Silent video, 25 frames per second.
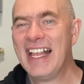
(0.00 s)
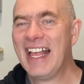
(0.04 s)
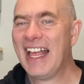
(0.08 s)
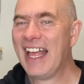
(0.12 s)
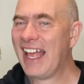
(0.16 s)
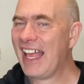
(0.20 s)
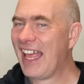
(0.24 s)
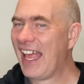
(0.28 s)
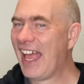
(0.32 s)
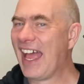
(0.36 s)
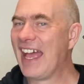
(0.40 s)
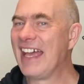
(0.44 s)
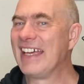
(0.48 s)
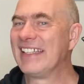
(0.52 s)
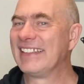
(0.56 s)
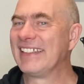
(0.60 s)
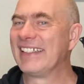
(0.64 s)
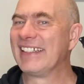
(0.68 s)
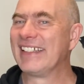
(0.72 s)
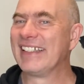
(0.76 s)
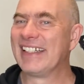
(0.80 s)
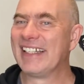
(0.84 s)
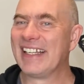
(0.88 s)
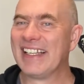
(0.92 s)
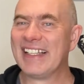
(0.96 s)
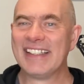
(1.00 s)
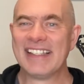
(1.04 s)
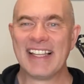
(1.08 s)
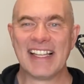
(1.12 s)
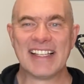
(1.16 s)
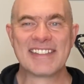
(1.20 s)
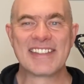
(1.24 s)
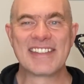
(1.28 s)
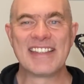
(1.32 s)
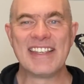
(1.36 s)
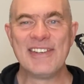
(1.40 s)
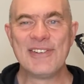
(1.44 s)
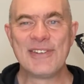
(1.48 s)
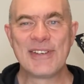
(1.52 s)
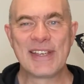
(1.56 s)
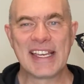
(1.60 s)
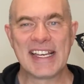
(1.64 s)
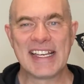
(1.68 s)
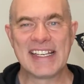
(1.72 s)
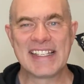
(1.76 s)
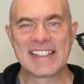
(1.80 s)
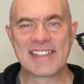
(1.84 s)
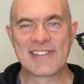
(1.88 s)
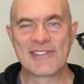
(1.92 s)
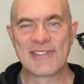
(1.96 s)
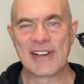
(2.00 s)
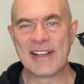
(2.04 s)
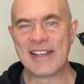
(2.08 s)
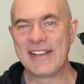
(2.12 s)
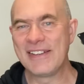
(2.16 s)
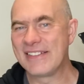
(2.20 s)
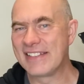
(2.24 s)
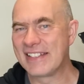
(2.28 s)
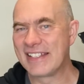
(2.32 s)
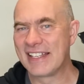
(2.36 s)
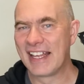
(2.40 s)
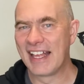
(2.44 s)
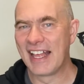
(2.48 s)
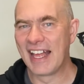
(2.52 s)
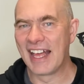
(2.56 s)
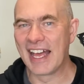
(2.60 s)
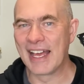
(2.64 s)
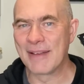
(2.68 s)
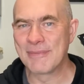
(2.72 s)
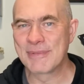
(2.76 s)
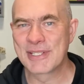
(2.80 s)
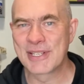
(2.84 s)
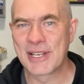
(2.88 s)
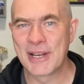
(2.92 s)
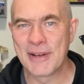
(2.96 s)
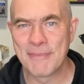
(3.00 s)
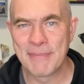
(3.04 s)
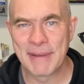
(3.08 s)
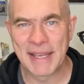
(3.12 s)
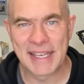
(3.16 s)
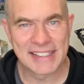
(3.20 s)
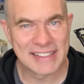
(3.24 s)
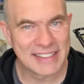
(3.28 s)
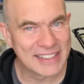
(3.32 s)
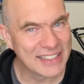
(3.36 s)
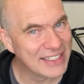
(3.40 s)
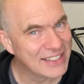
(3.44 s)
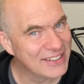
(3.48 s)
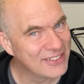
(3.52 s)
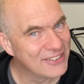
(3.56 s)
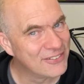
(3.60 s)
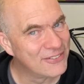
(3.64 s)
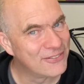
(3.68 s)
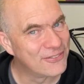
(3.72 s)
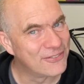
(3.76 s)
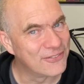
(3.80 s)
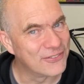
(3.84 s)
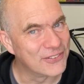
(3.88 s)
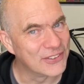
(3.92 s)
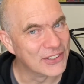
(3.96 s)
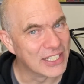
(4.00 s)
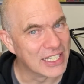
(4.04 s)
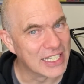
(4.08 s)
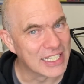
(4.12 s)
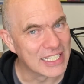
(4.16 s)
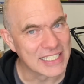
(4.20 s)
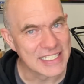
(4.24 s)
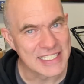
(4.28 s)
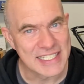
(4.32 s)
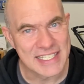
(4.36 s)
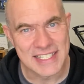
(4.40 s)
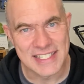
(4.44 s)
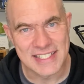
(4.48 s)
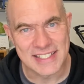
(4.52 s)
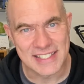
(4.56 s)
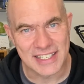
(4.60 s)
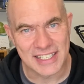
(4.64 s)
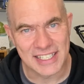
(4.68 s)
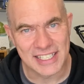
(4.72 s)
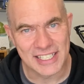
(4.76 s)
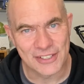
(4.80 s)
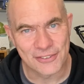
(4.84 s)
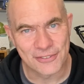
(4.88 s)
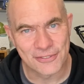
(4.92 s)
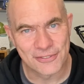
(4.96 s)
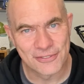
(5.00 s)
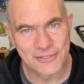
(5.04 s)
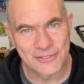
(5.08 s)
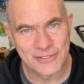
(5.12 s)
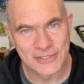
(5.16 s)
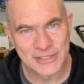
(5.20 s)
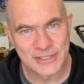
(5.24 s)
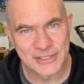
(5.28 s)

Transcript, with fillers: and uh, I'll, I'll see you guys around. I'm Scott Manley. Fly safe.